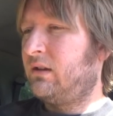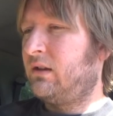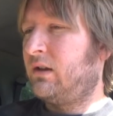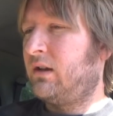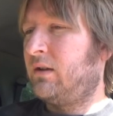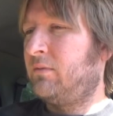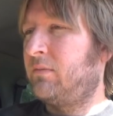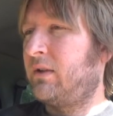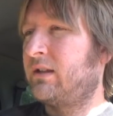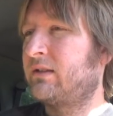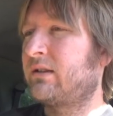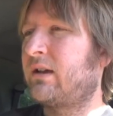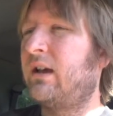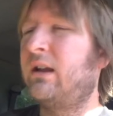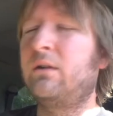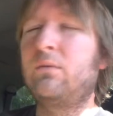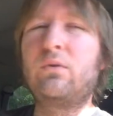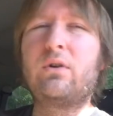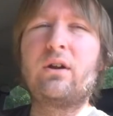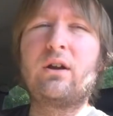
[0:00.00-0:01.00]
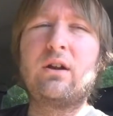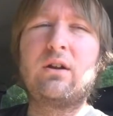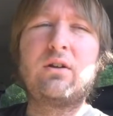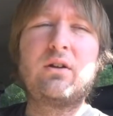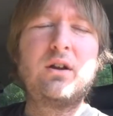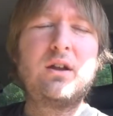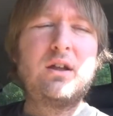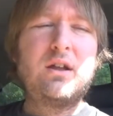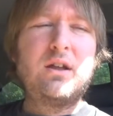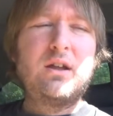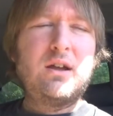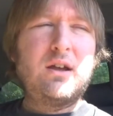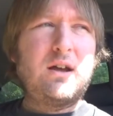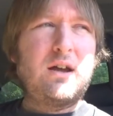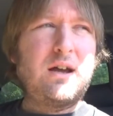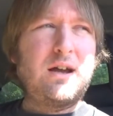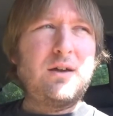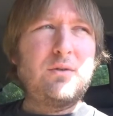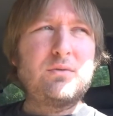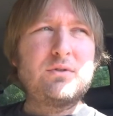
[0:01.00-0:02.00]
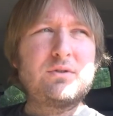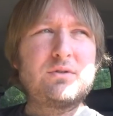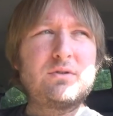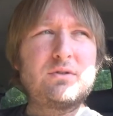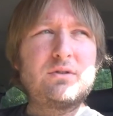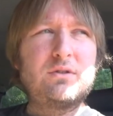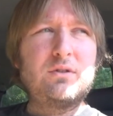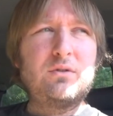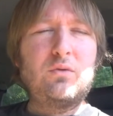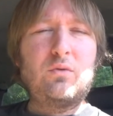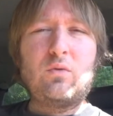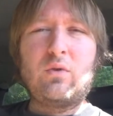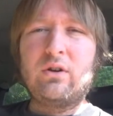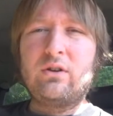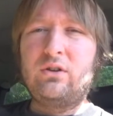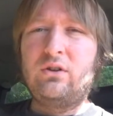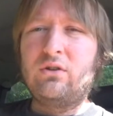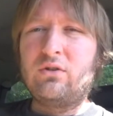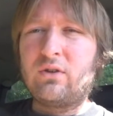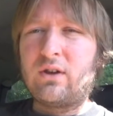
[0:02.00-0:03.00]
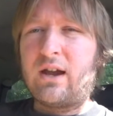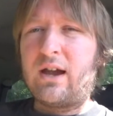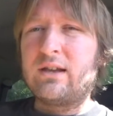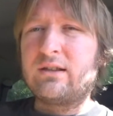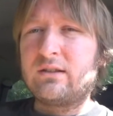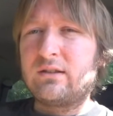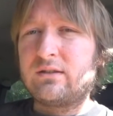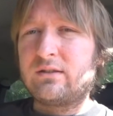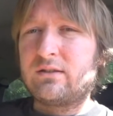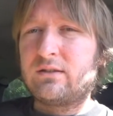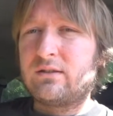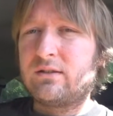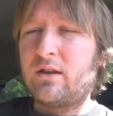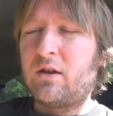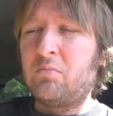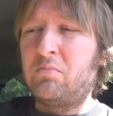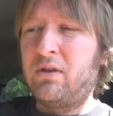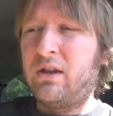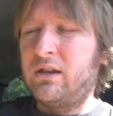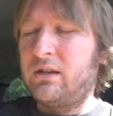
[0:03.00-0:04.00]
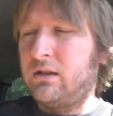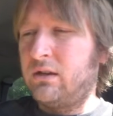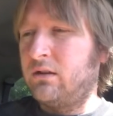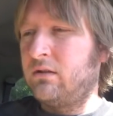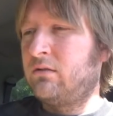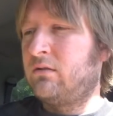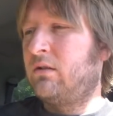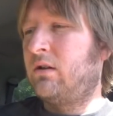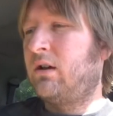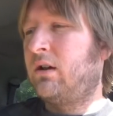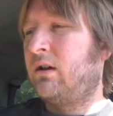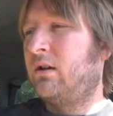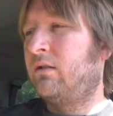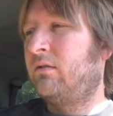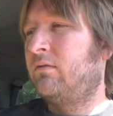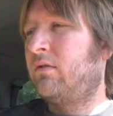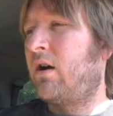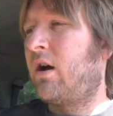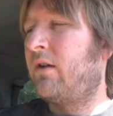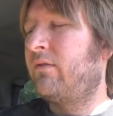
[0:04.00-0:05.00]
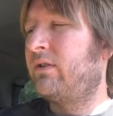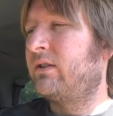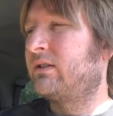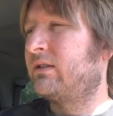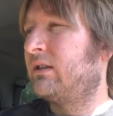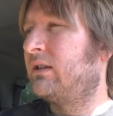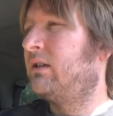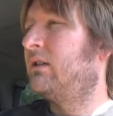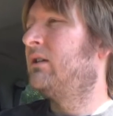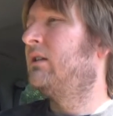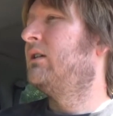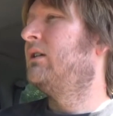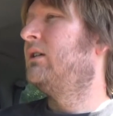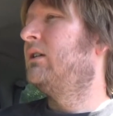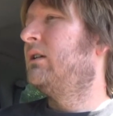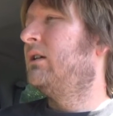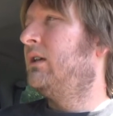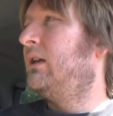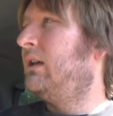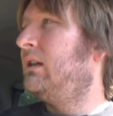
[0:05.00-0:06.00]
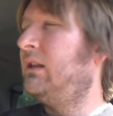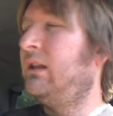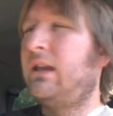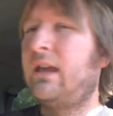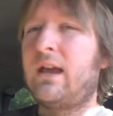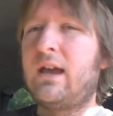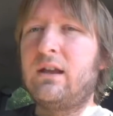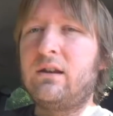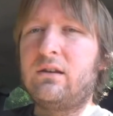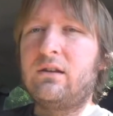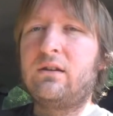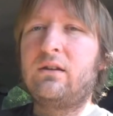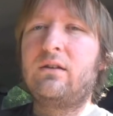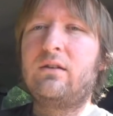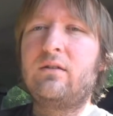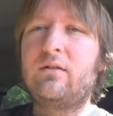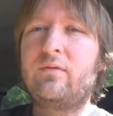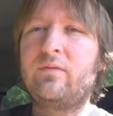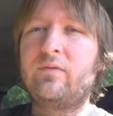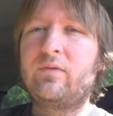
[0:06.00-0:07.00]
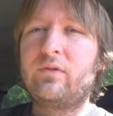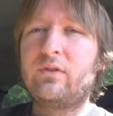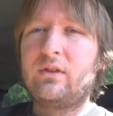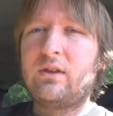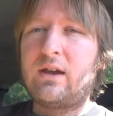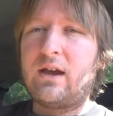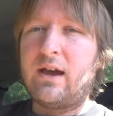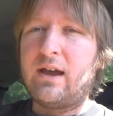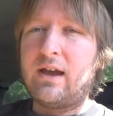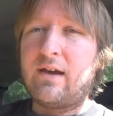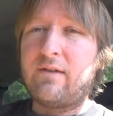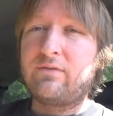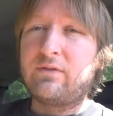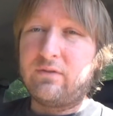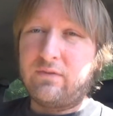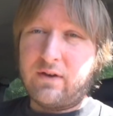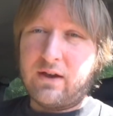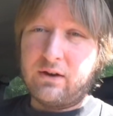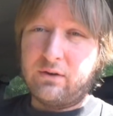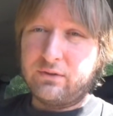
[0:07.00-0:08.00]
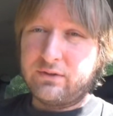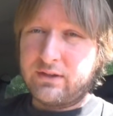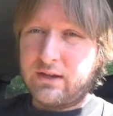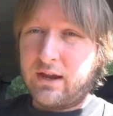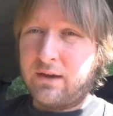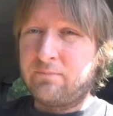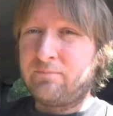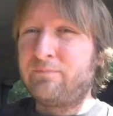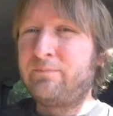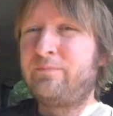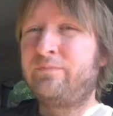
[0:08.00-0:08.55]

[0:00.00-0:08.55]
That's kind of where I was wanting your guys' opinion. Obviously, in the end, I have the final say,